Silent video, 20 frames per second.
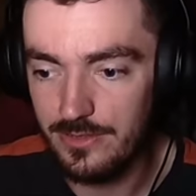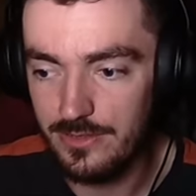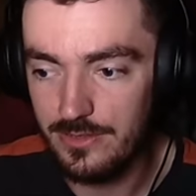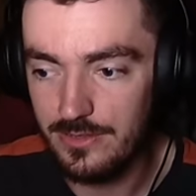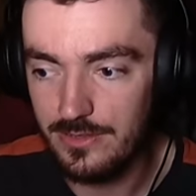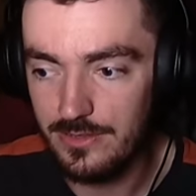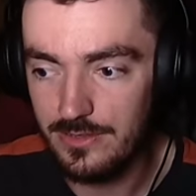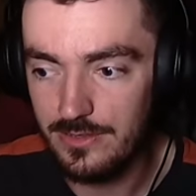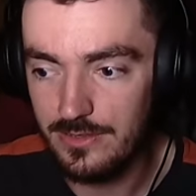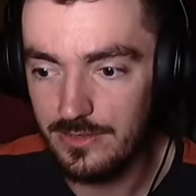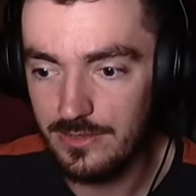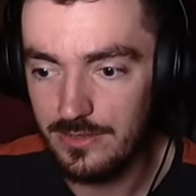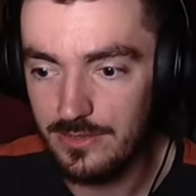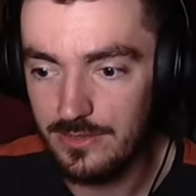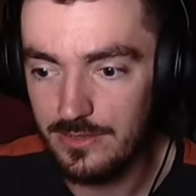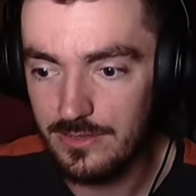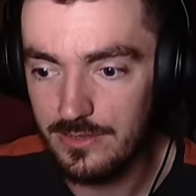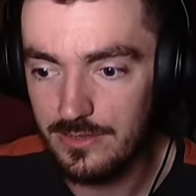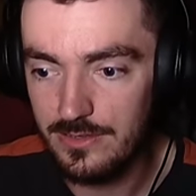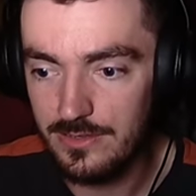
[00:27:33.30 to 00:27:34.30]

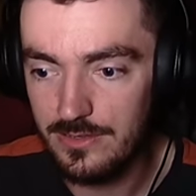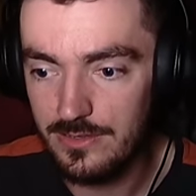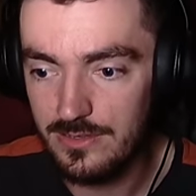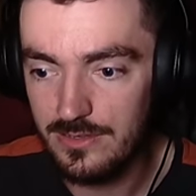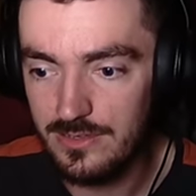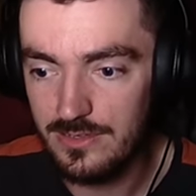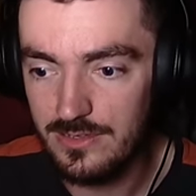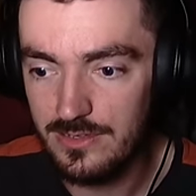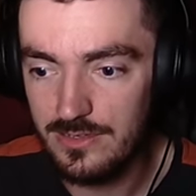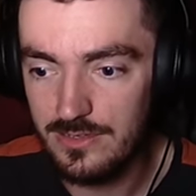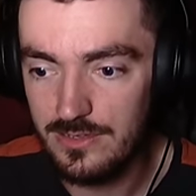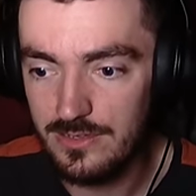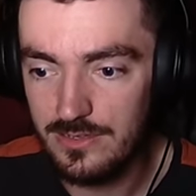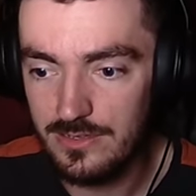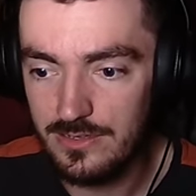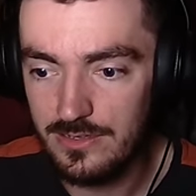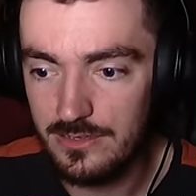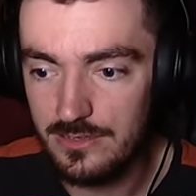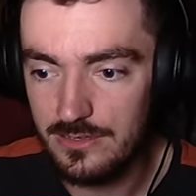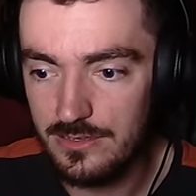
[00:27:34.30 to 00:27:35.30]

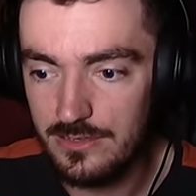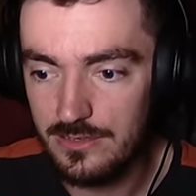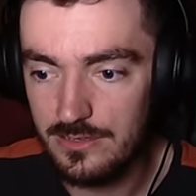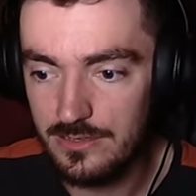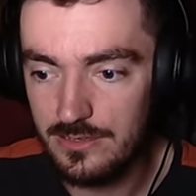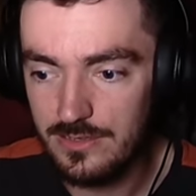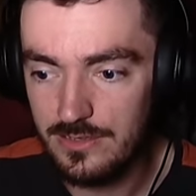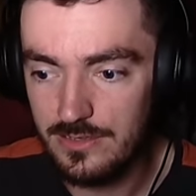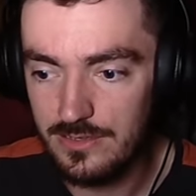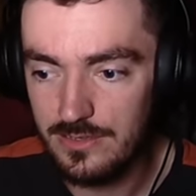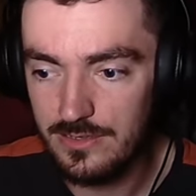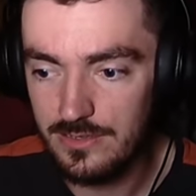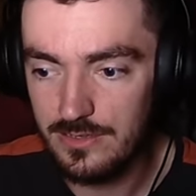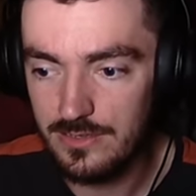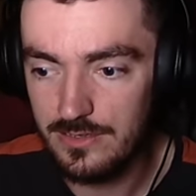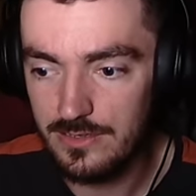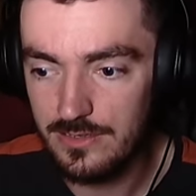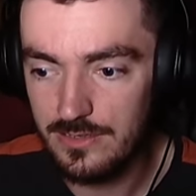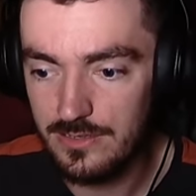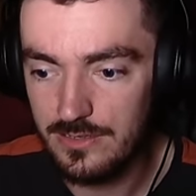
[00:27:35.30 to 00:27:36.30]

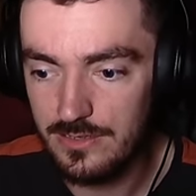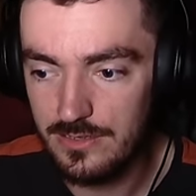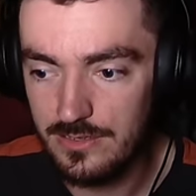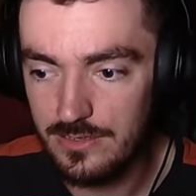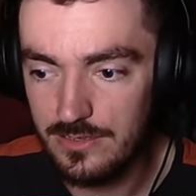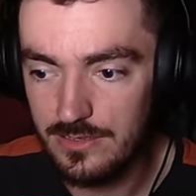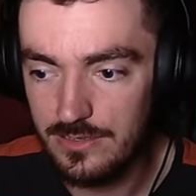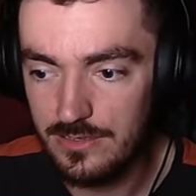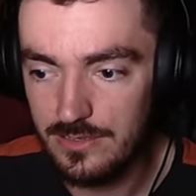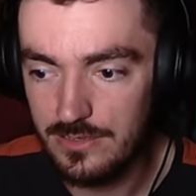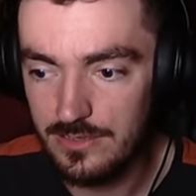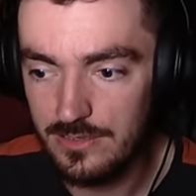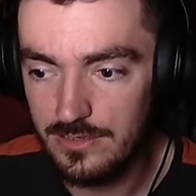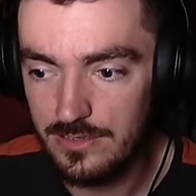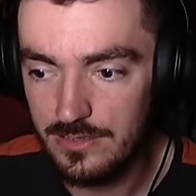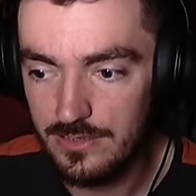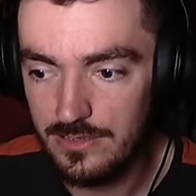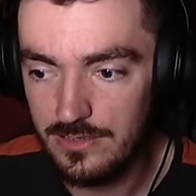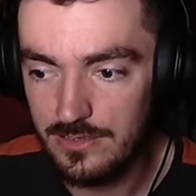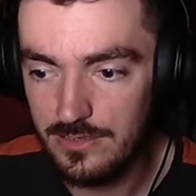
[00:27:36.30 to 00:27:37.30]

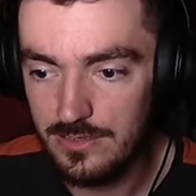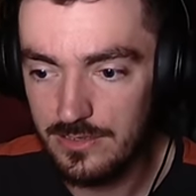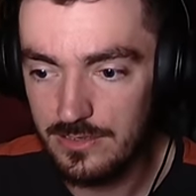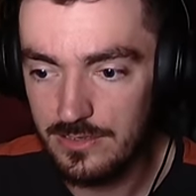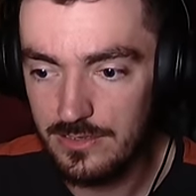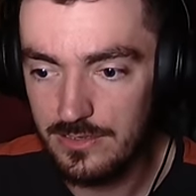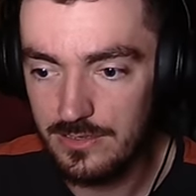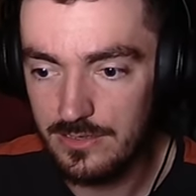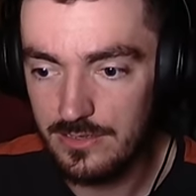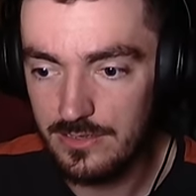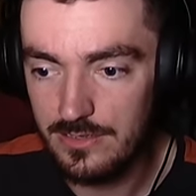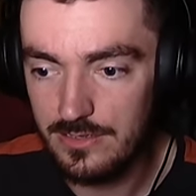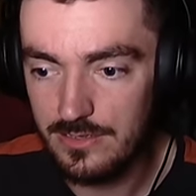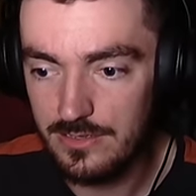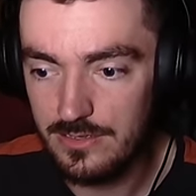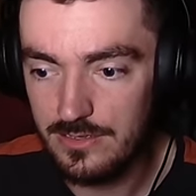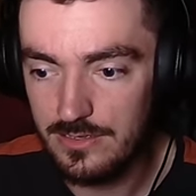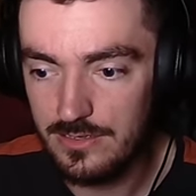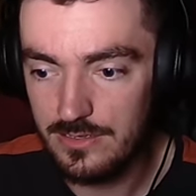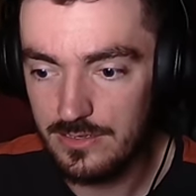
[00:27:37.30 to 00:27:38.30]

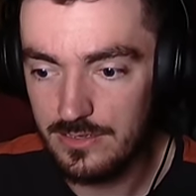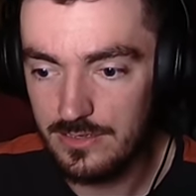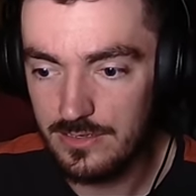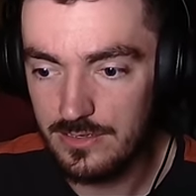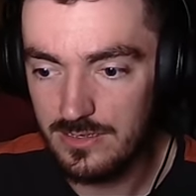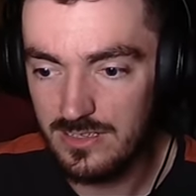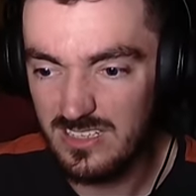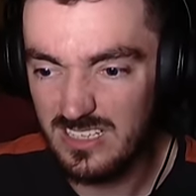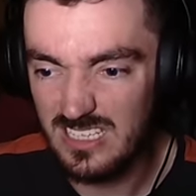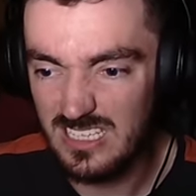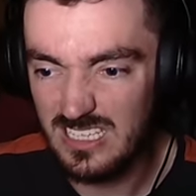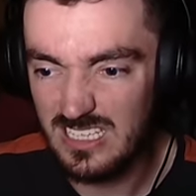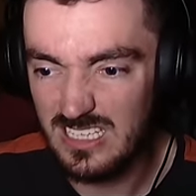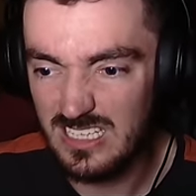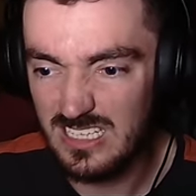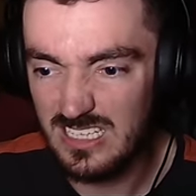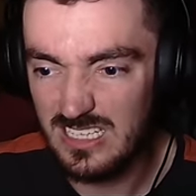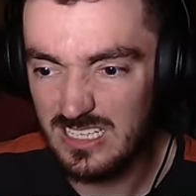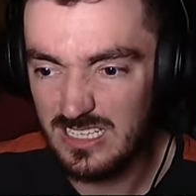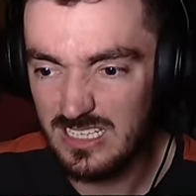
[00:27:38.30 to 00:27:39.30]

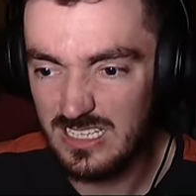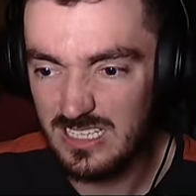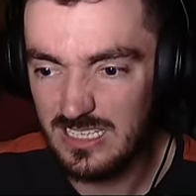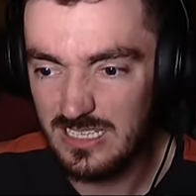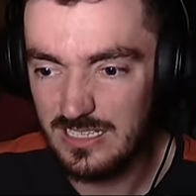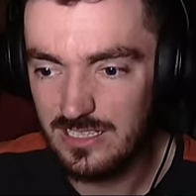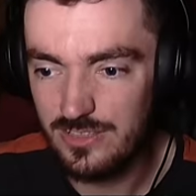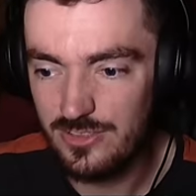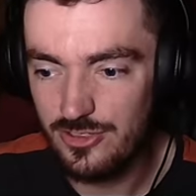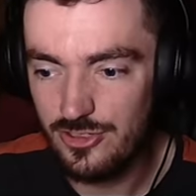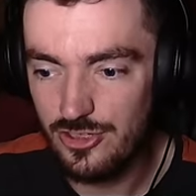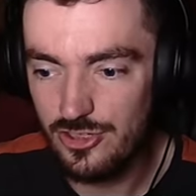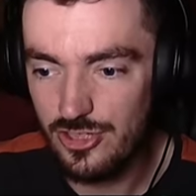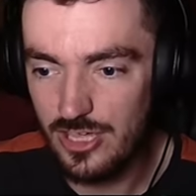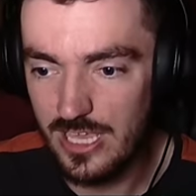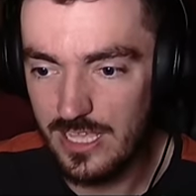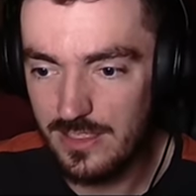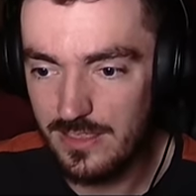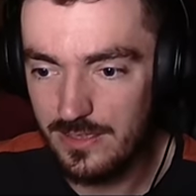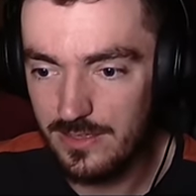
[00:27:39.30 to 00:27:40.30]

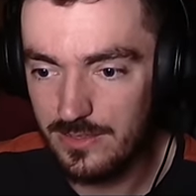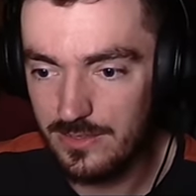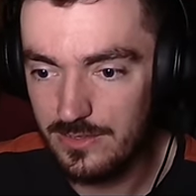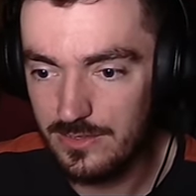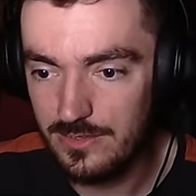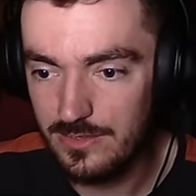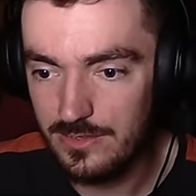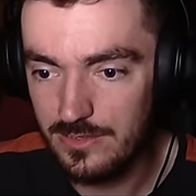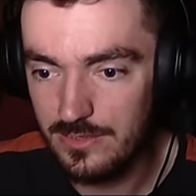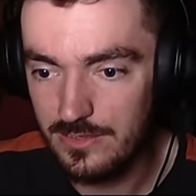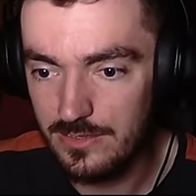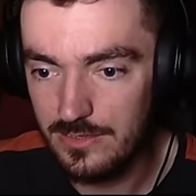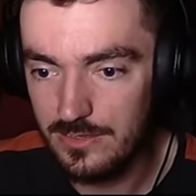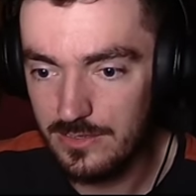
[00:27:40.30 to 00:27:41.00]
(silence)